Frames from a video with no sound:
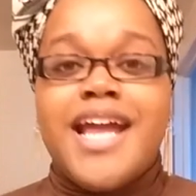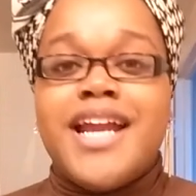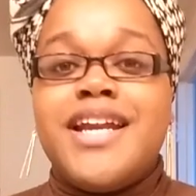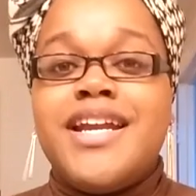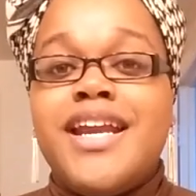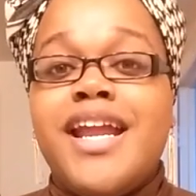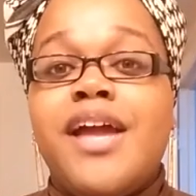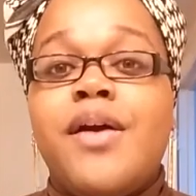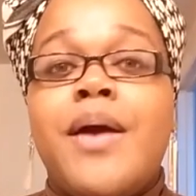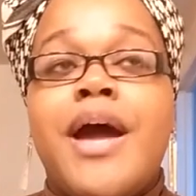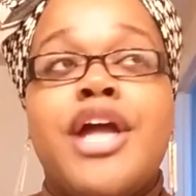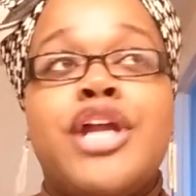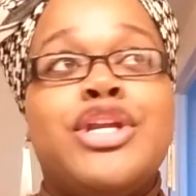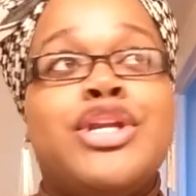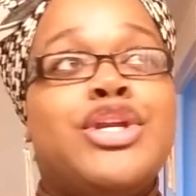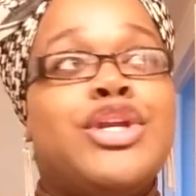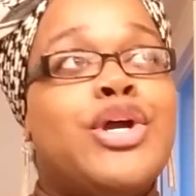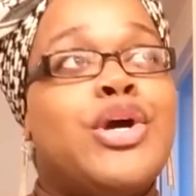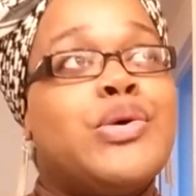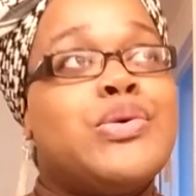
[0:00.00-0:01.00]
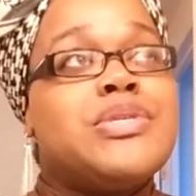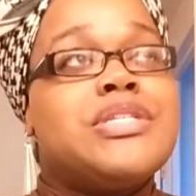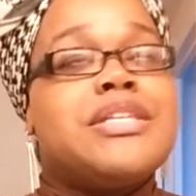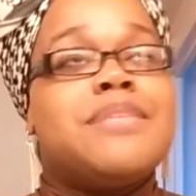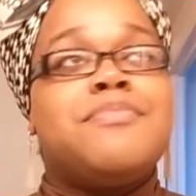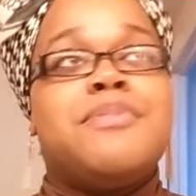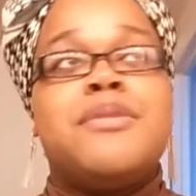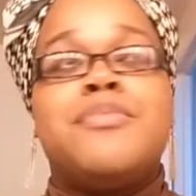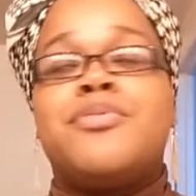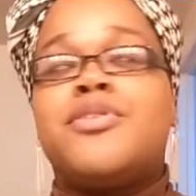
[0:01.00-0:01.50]
Now, I know
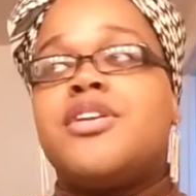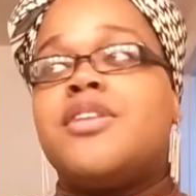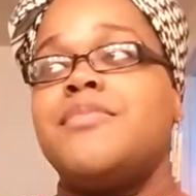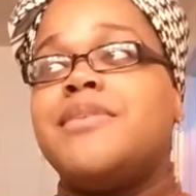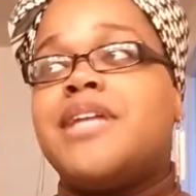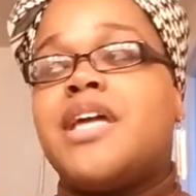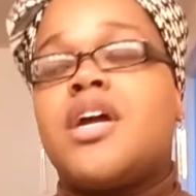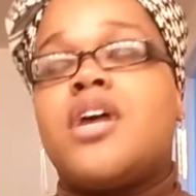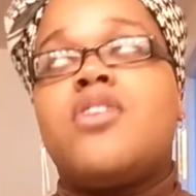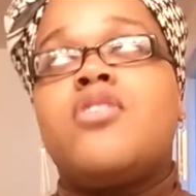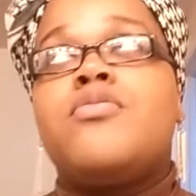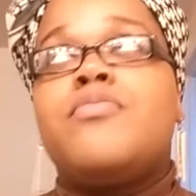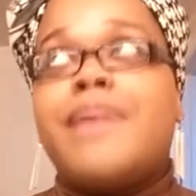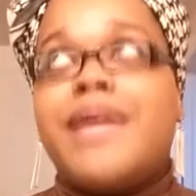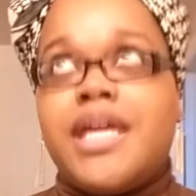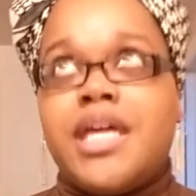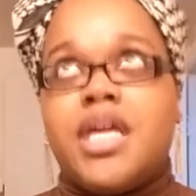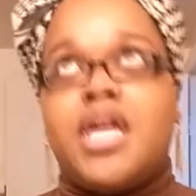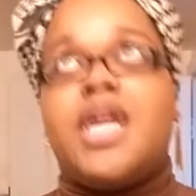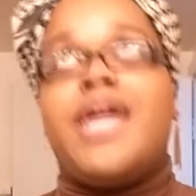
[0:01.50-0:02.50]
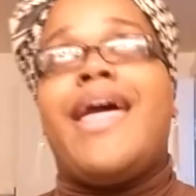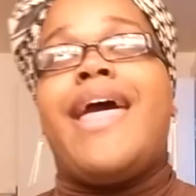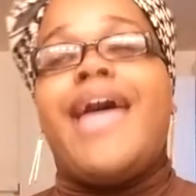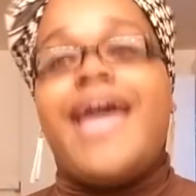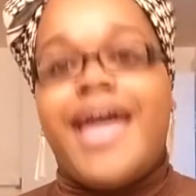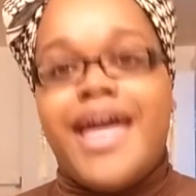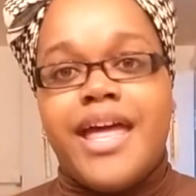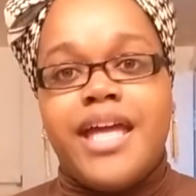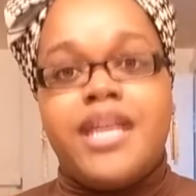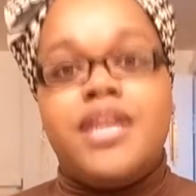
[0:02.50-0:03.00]
some people are going to be like, oh my
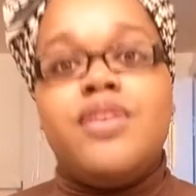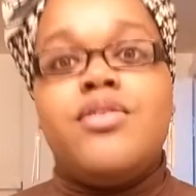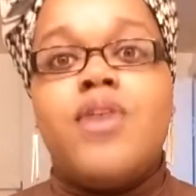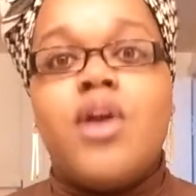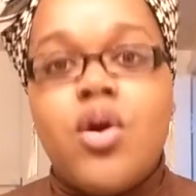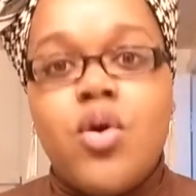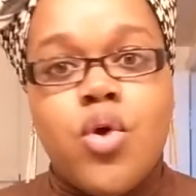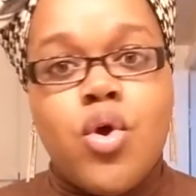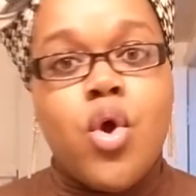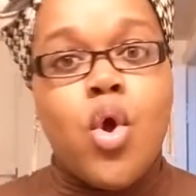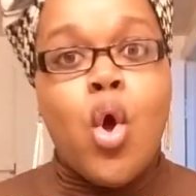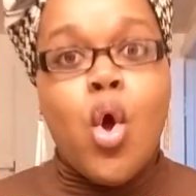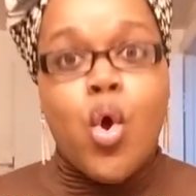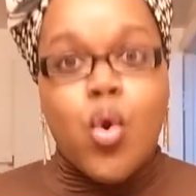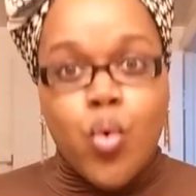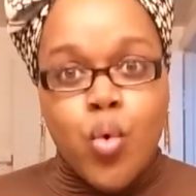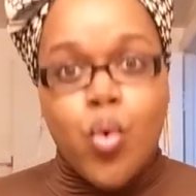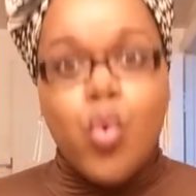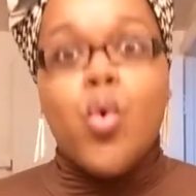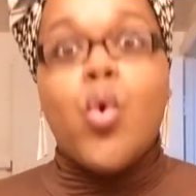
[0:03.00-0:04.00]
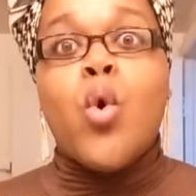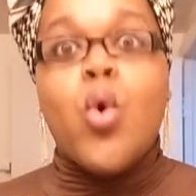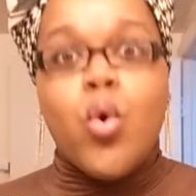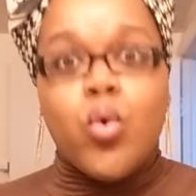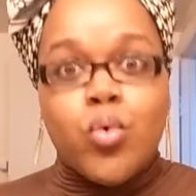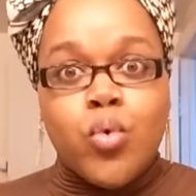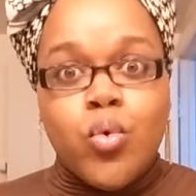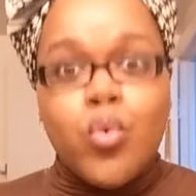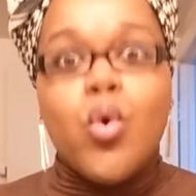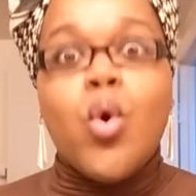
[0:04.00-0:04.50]
God, whoa,
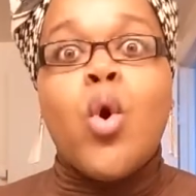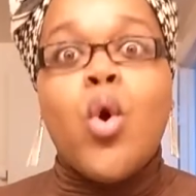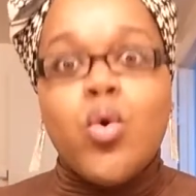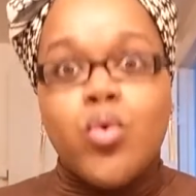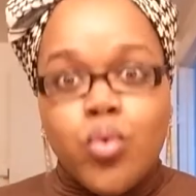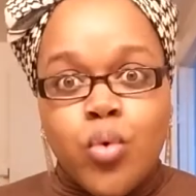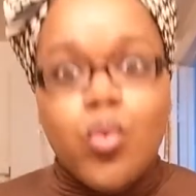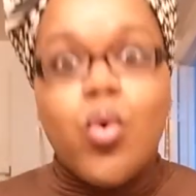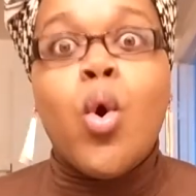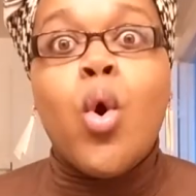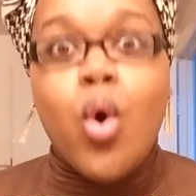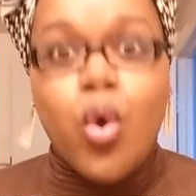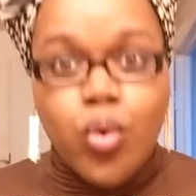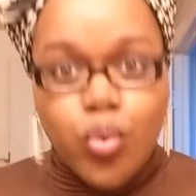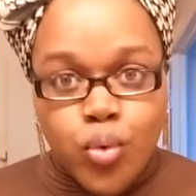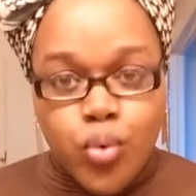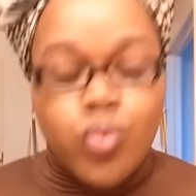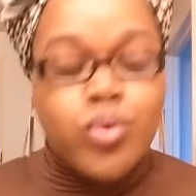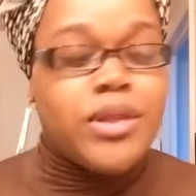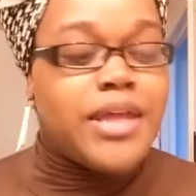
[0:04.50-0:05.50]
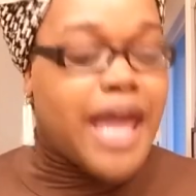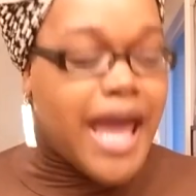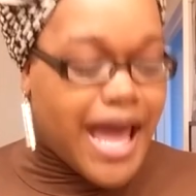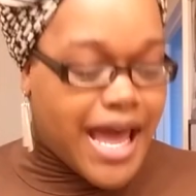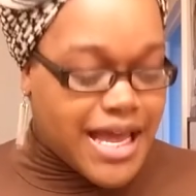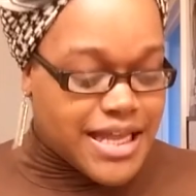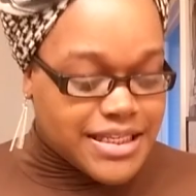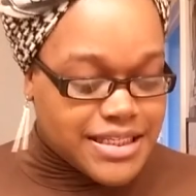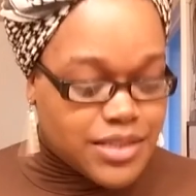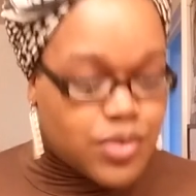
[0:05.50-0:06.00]
whoa, whoa,
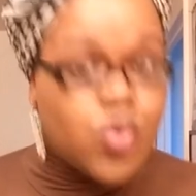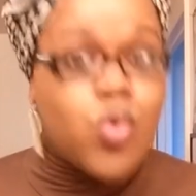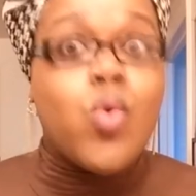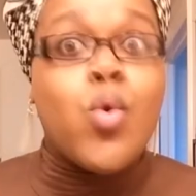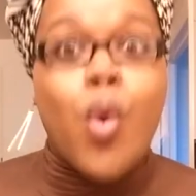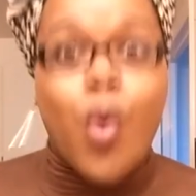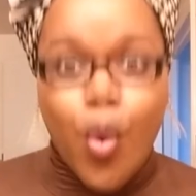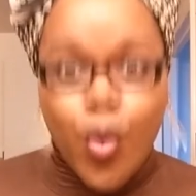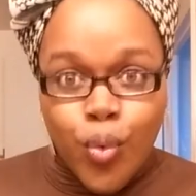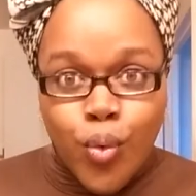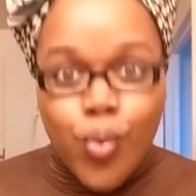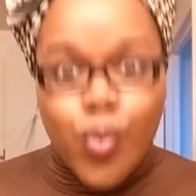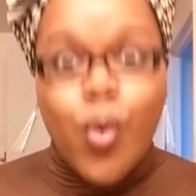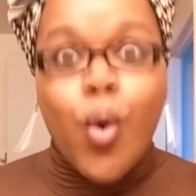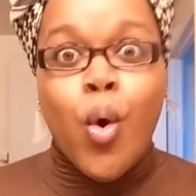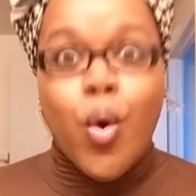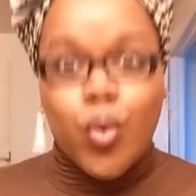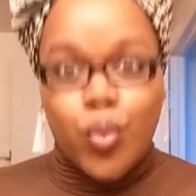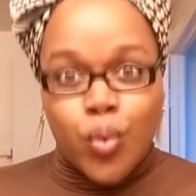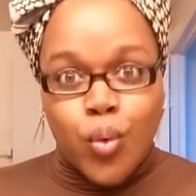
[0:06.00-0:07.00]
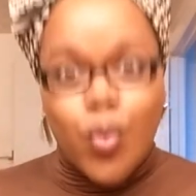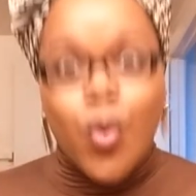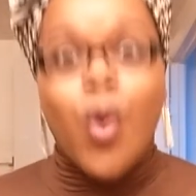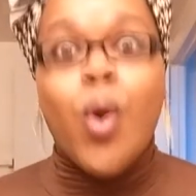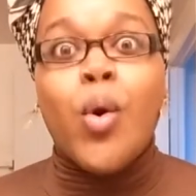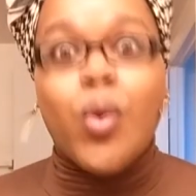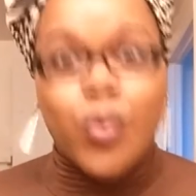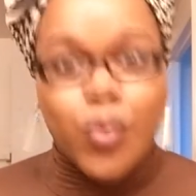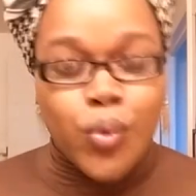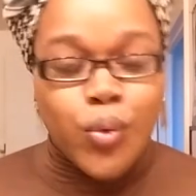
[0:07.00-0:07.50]
yes, whoa,
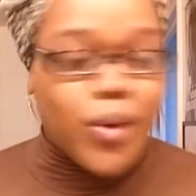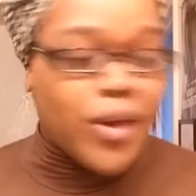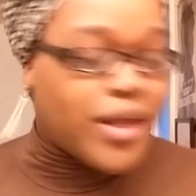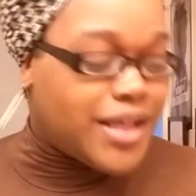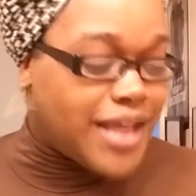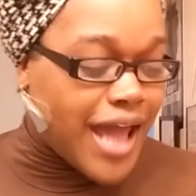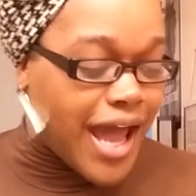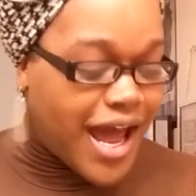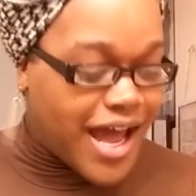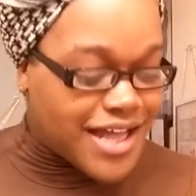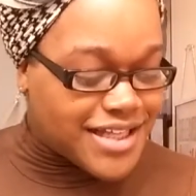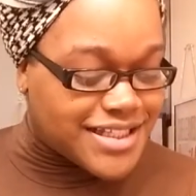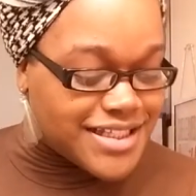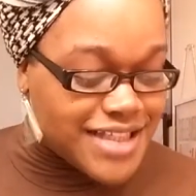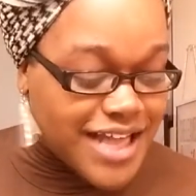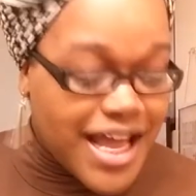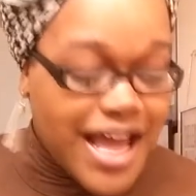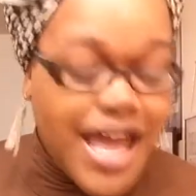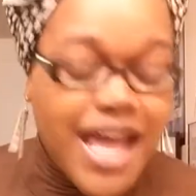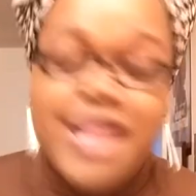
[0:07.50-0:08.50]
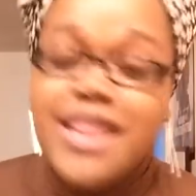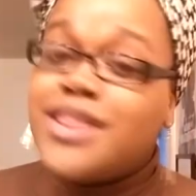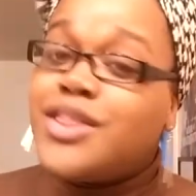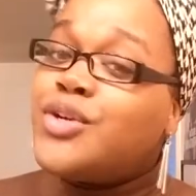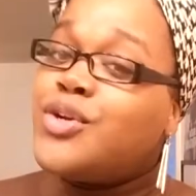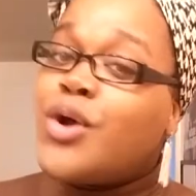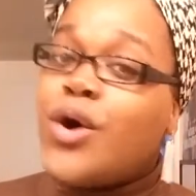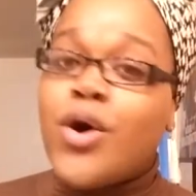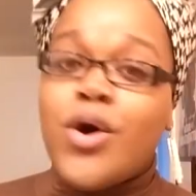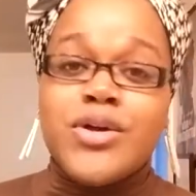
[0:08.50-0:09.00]
whoa, whoa, yes. The
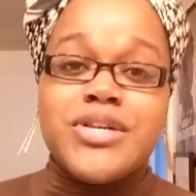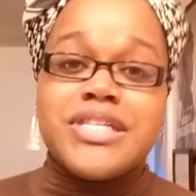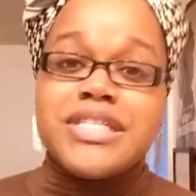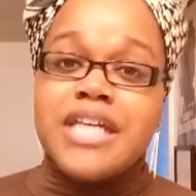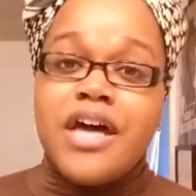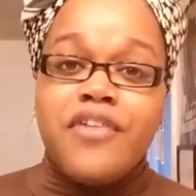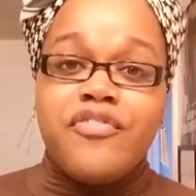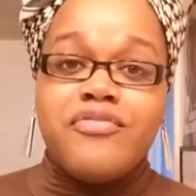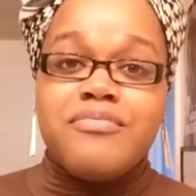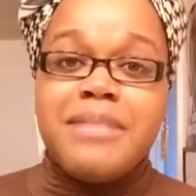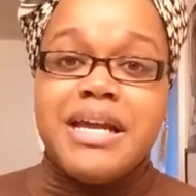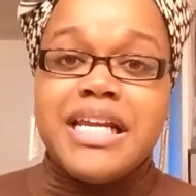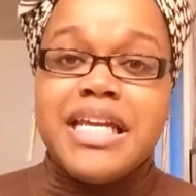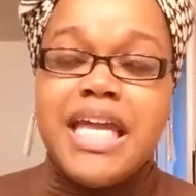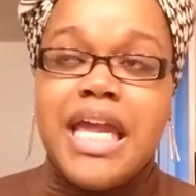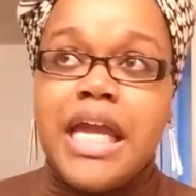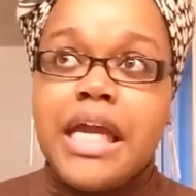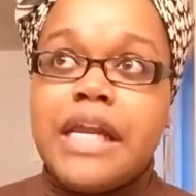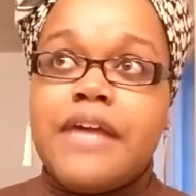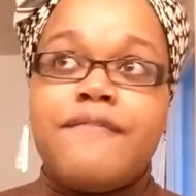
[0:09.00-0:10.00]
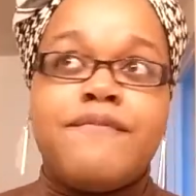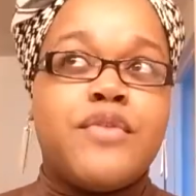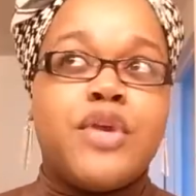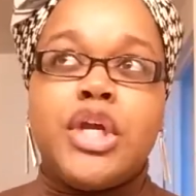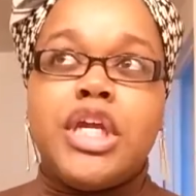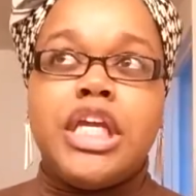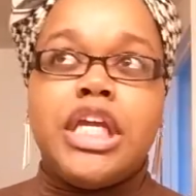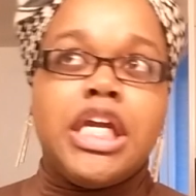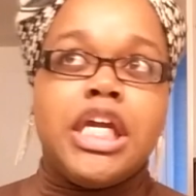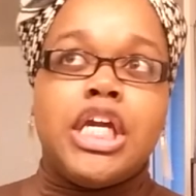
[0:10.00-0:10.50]
doll self-medicated for
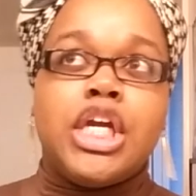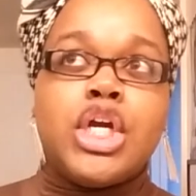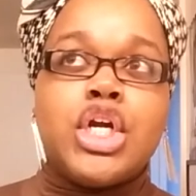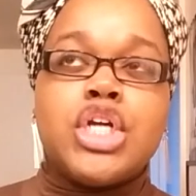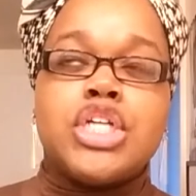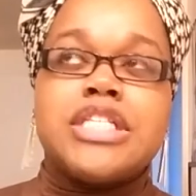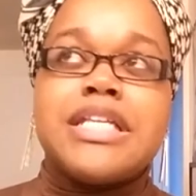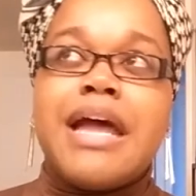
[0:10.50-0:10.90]
years.